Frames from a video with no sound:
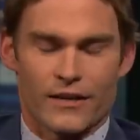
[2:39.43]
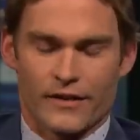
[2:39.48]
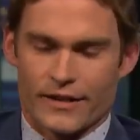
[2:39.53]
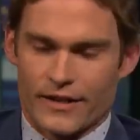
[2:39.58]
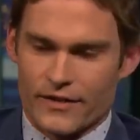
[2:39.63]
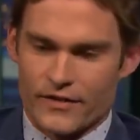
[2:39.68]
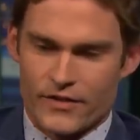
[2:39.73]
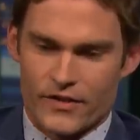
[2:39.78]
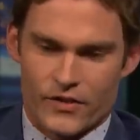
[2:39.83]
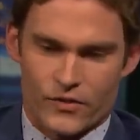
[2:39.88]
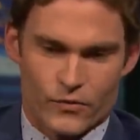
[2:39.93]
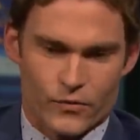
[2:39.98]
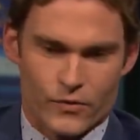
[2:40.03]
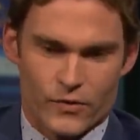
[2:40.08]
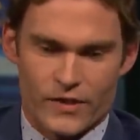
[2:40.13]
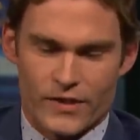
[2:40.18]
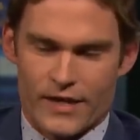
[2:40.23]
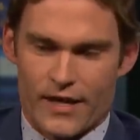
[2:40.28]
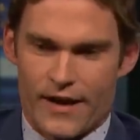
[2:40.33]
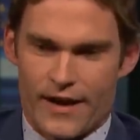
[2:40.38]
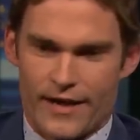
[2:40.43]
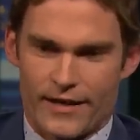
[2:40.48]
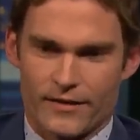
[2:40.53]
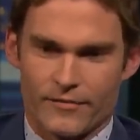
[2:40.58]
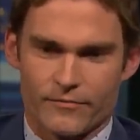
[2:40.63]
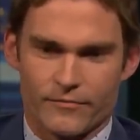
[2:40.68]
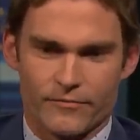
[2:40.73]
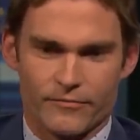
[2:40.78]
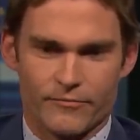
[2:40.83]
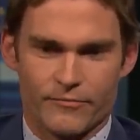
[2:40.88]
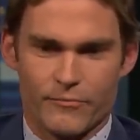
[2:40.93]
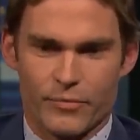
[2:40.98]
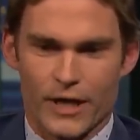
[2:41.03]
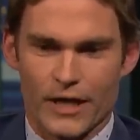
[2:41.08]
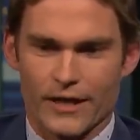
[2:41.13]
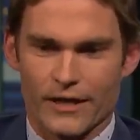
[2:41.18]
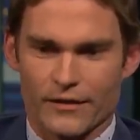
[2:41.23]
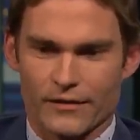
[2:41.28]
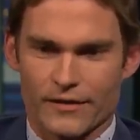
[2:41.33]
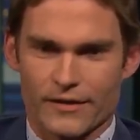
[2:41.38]
got like a suicide
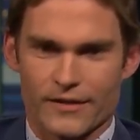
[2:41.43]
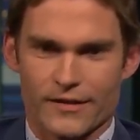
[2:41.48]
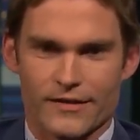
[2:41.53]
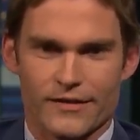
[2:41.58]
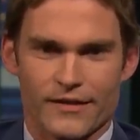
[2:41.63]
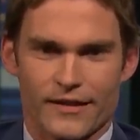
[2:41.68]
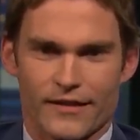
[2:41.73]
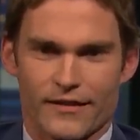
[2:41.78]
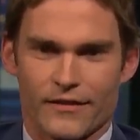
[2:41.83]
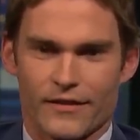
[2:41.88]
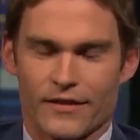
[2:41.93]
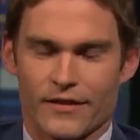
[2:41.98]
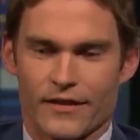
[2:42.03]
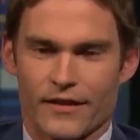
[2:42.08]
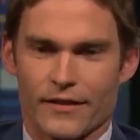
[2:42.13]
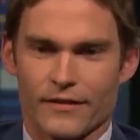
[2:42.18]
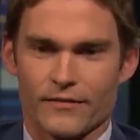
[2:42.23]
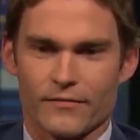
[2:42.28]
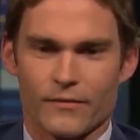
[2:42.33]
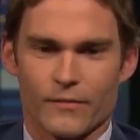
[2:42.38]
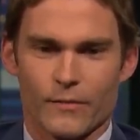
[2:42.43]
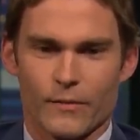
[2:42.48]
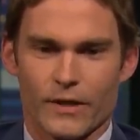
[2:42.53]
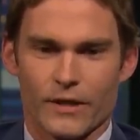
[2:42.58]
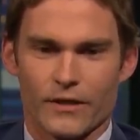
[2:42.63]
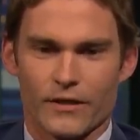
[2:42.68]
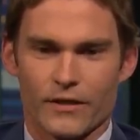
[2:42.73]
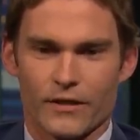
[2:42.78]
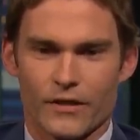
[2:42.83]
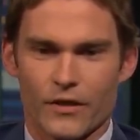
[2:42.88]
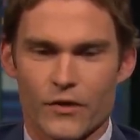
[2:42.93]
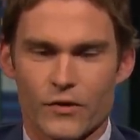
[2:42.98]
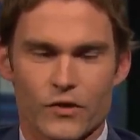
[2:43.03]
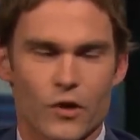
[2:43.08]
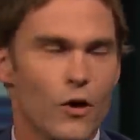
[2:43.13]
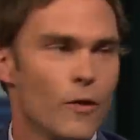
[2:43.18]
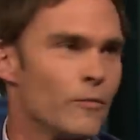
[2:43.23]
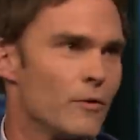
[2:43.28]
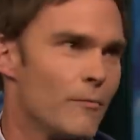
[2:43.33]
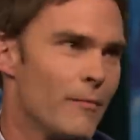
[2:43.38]
bucket list, and uh, he, he goes
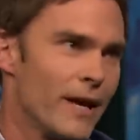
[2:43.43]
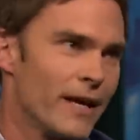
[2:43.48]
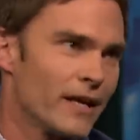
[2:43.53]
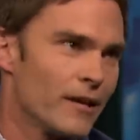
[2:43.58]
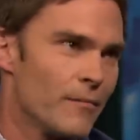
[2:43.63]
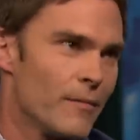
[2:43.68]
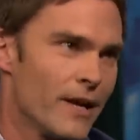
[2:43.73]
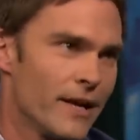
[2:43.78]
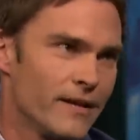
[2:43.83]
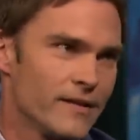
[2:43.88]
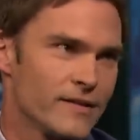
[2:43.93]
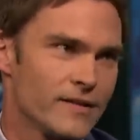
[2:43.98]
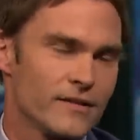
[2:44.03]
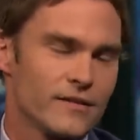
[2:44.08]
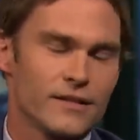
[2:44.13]
home to make amends.